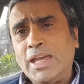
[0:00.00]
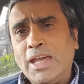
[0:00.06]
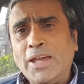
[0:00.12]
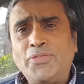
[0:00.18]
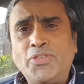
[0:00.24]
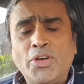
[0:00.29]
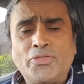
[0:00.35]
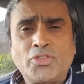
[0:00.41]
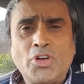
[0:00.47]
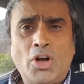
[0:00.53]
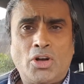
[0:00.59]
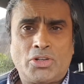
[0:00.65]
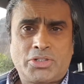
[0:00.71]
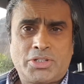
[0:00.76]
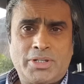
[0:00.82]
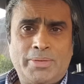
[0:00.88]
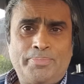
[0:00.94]
If you've
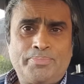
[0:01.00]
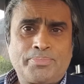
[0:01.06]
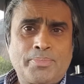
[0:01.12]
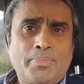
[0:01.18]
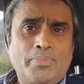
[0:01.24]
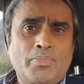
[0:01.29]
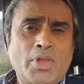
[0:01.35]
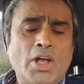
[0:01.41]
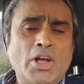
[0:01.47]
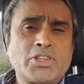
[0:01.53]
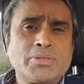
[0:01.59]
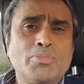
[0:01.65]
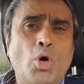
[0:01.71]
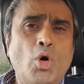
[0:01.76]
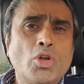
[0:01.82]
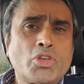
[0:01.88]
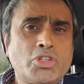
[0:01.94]
got a
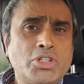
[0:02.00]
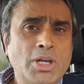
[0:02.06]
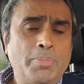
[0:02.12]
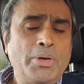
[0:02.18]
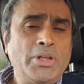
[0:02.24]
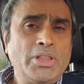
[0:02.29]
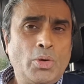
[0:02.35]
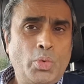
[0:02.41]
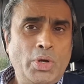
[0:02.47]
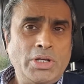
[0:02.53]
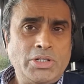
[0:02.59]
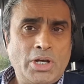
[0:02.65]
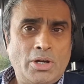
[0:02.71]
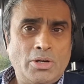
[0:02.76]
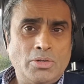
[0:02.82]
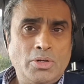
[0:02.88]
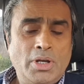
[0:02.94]
small chip in the
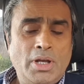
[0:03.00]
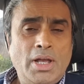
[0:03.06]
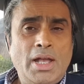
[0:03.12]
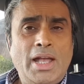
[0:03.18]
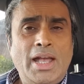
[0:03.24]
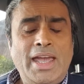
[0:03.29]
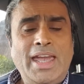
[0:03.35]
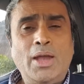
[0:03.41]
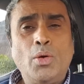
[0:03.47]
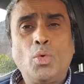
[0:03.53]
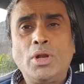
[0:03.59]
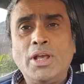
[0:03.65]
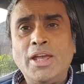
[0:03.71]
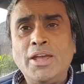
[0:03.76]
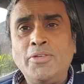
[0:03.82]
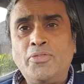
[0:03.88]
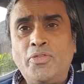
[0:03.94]
window, it
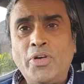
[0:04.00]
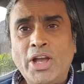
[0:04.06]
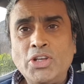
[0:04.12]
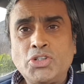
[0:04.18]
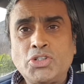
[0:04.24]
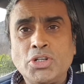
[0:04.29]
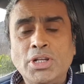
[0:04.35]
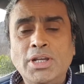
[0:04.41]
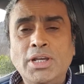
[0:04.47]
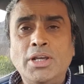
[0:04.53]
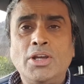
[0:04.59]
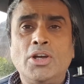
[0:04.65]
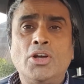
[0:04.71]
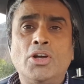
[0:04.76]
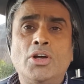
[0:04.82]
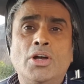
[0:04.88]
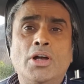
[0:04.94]
will eventually
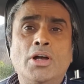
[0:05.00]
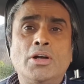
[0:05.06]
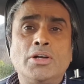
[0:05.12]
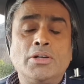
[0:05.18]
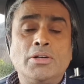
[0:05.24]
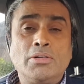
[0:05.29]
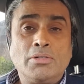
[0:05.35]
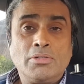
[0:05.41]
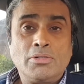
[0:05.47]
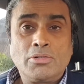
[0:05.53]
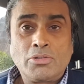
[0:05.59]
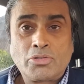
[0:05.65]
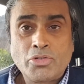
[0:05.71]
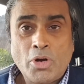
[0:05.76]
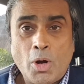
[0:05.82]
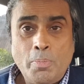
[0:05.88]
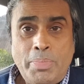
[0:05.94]

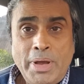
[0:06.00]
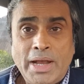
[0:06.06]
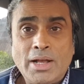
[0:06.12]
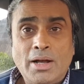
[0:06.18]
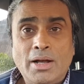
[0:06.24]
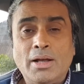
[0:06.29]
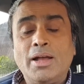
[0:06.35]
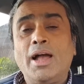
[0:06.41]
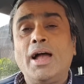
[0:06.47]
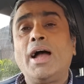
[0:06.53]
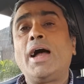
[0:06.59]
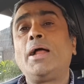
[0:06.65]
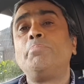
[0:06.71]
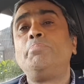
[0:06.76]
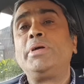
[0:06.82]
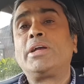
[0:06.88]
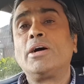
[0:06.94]
grow bigger
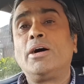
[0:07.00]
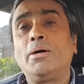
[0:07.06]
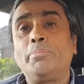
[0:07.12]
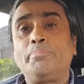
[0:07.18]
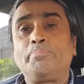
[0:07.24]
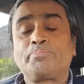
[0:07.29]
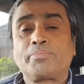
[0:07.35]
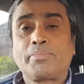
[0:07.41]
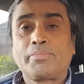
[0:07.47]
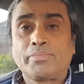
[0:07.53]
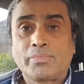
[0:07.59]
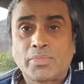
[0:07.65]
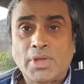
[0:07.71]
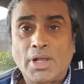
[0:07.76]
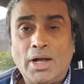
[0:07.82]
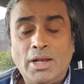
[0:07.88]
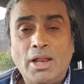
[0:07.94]
and become
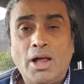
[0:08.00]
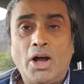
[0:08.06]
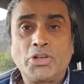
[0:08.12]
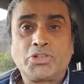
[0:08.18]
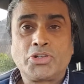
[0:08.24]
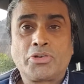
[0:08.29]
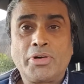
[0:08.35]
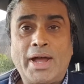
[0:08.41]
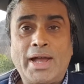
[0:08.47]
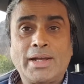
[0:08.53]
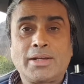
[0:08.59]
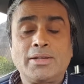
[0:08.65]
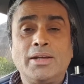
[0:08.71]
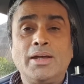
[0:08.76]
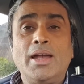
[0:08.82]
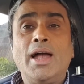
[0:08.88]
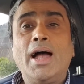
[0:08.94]
a large
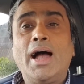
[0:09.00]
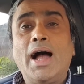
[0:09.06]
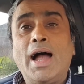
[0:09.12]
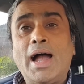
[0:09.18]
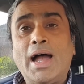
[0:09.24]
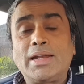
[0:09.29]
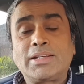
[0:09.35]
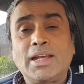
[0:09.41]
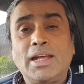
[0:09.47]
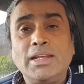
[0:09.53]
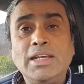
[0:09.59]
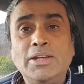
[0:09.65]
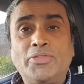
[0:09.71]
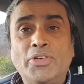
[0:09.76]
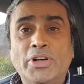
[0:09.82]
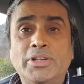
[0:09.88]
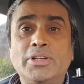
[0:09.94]
crack and can
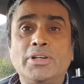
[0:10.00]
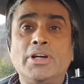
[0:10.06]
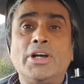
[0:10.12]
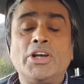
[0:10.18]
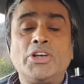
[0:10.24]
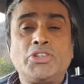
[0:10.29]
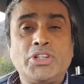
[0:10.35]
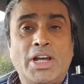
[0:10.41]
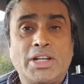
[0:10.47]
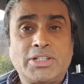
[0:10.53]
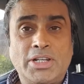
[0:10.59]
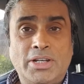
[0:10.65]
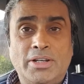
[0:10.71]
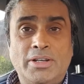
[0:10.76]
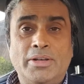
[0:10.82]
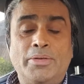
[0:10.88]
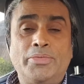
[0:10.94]
even
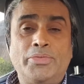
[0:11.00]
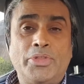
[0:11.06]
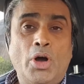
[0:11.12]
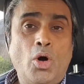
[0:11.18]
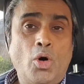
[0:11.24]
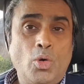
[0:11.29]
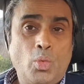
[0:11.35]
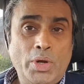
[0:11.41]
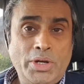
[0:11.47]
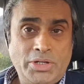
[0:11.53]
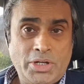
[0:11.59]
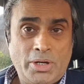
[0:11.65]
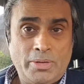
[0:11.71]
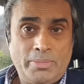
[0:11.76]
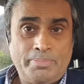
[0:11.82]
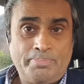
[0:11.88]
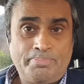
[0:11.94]
shatter the whole
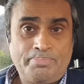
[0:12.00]
window.